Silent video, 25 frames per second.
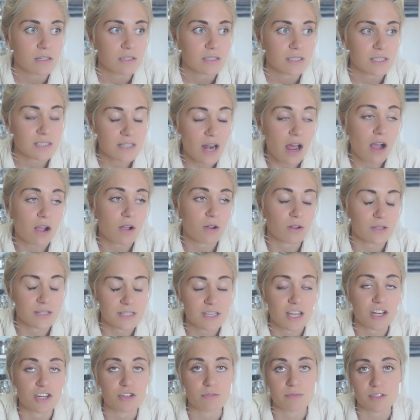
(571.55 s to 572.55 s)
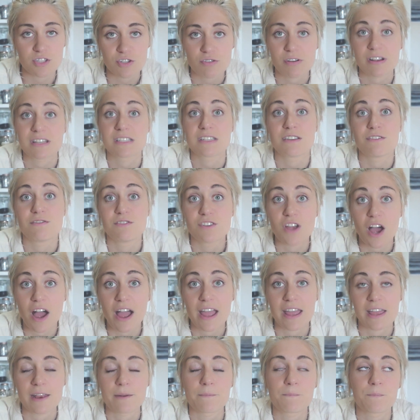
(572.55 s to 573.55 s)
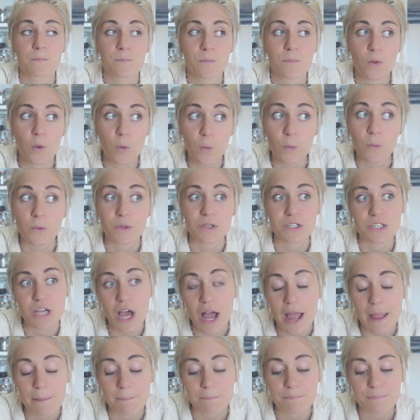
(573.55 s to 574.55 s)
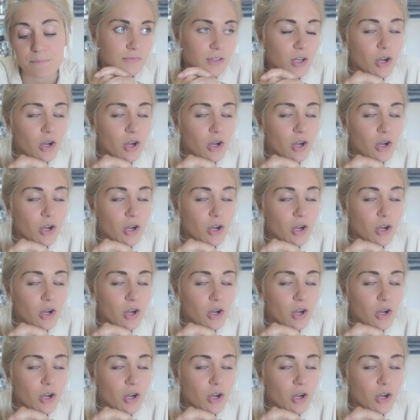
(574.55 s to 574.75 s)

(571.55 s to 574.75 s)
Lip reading: stuck on such a restrictive diet all the time.